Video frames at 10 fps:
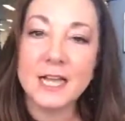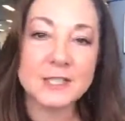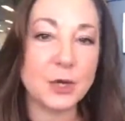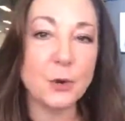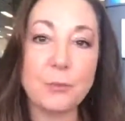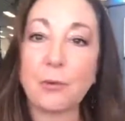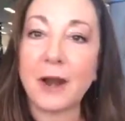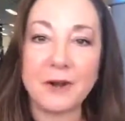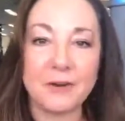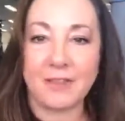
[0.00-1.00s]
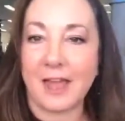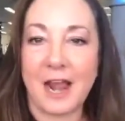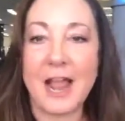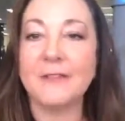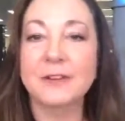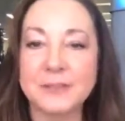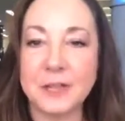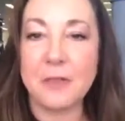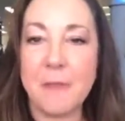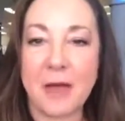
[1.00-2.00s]
So prior to that, I haven't even
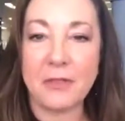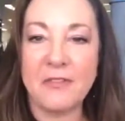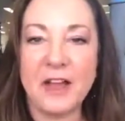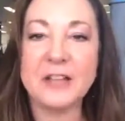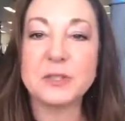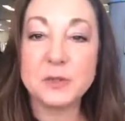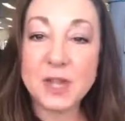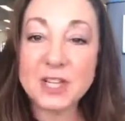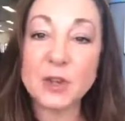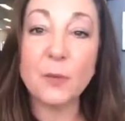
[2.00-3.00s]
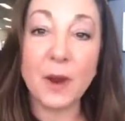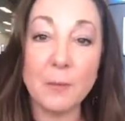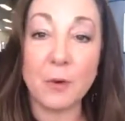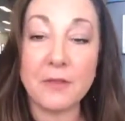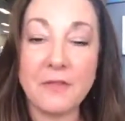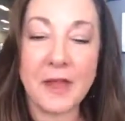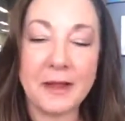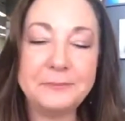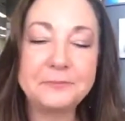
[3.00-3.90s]
done the math on that. So it's actually way more than that.